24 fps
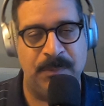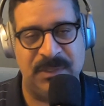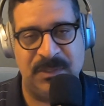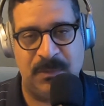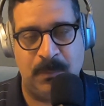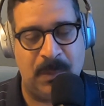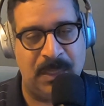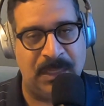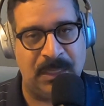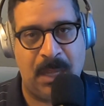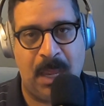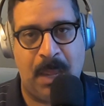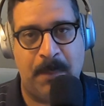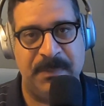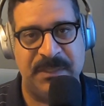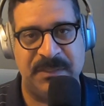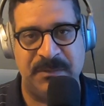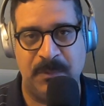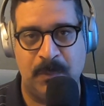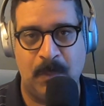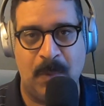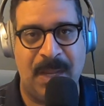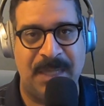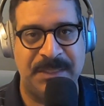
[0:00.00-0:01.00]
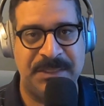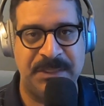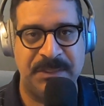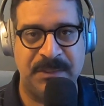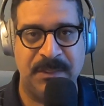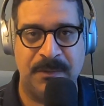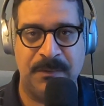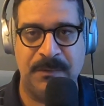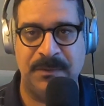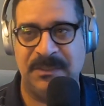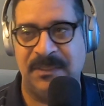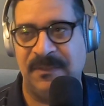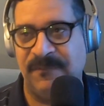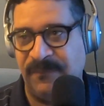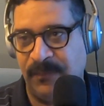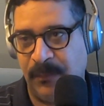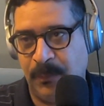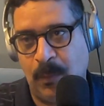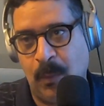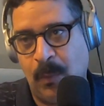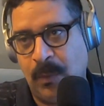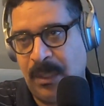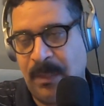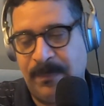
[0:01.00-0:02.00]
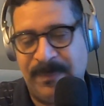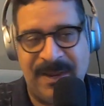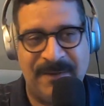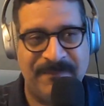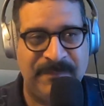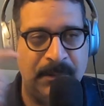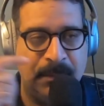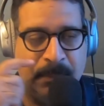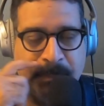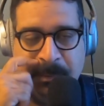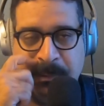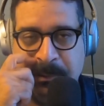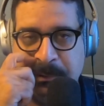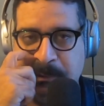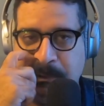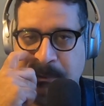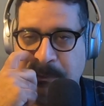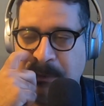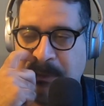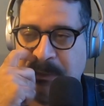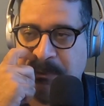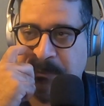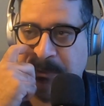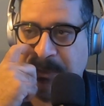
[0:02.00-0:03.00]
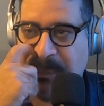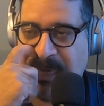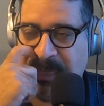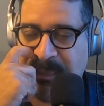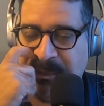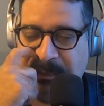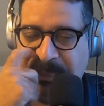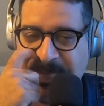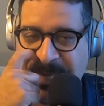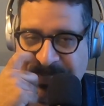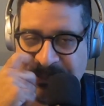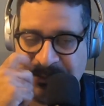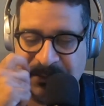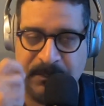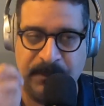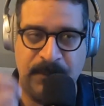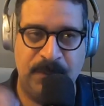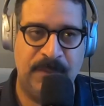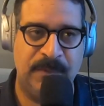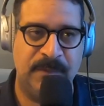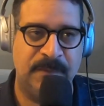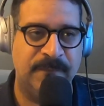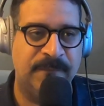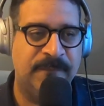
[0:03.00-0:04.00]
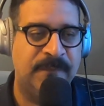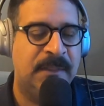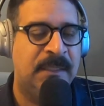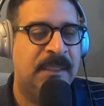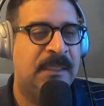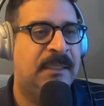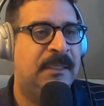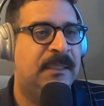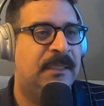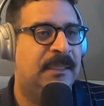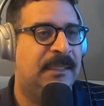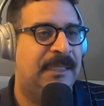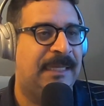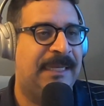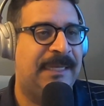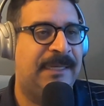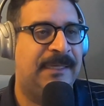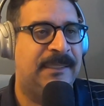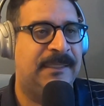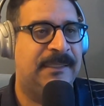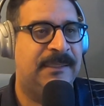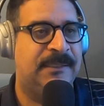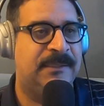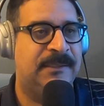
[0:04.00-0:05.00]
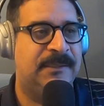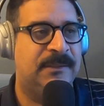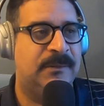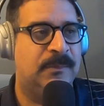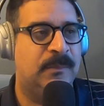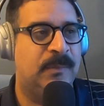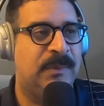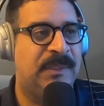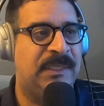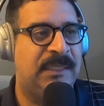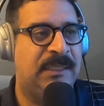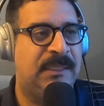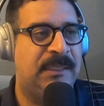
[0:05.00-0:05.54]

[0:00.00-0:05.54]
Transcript: only reason why comics would watch each other, is if you're going up after the person, because we're not that supportive. And